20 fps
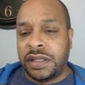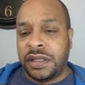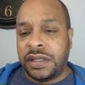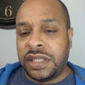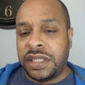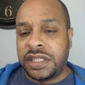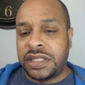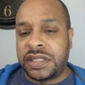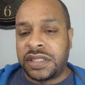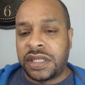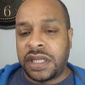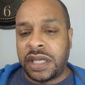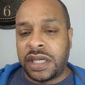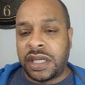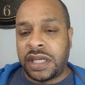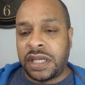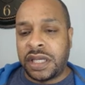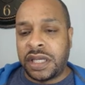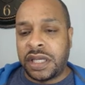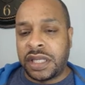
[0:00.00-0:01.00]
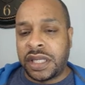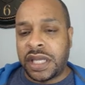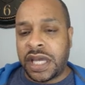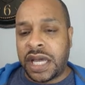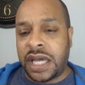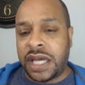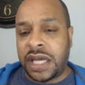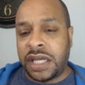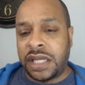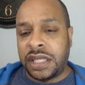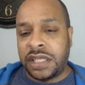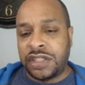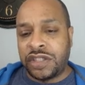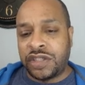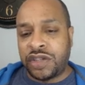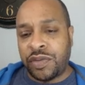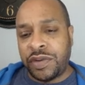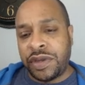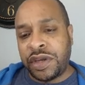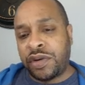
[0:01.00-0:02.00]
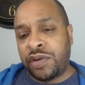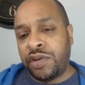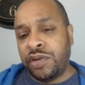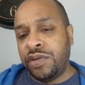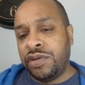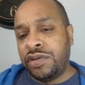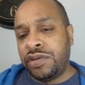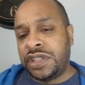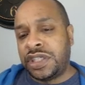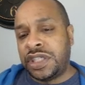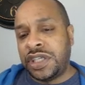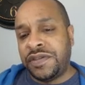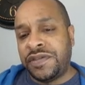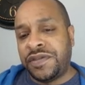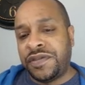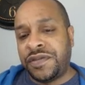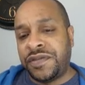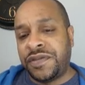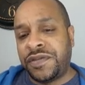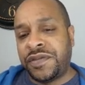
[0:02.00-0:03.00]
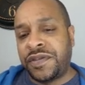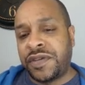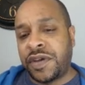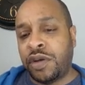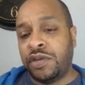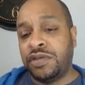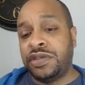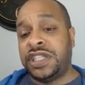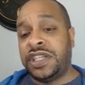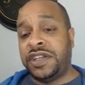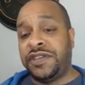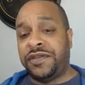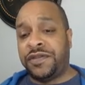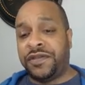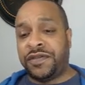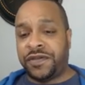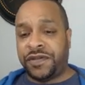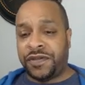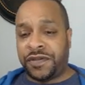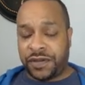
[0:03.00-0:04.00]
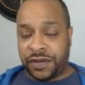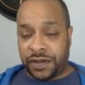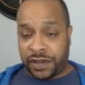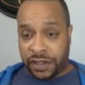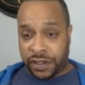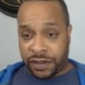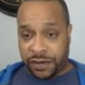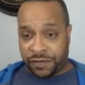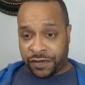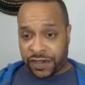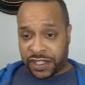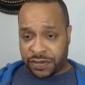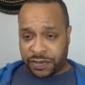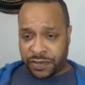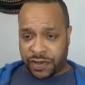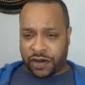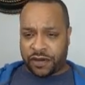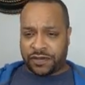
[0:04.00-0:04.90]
This uh, guy, Joey Krug, chief, co-chief investment